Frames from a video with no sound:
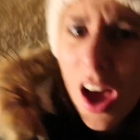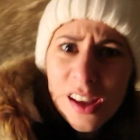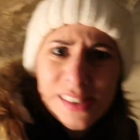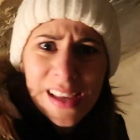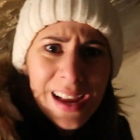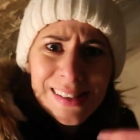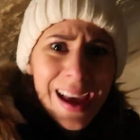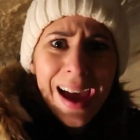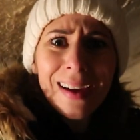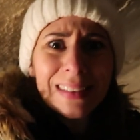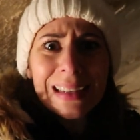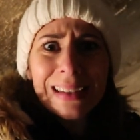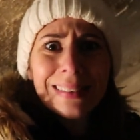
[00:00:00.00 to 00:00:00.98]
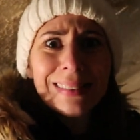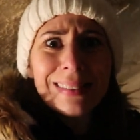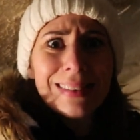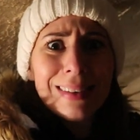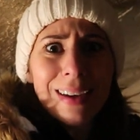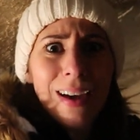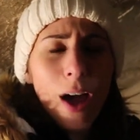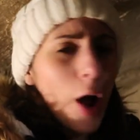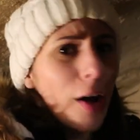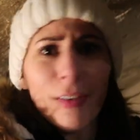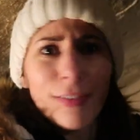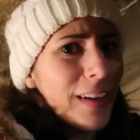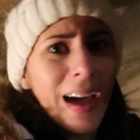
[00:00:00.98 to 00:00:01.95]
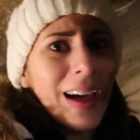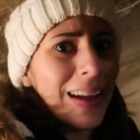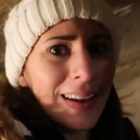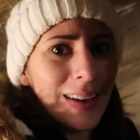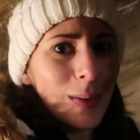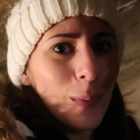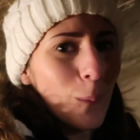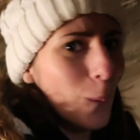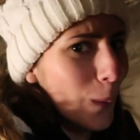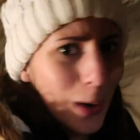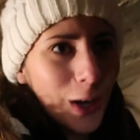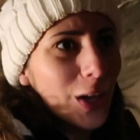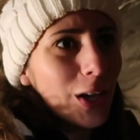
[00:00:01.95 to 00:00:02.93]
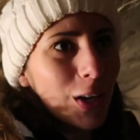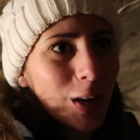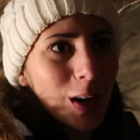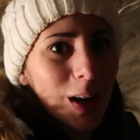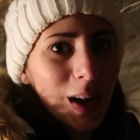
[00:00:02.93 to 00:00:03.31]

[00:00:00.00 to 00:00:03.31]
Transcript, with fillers: us Italians are fun we're good.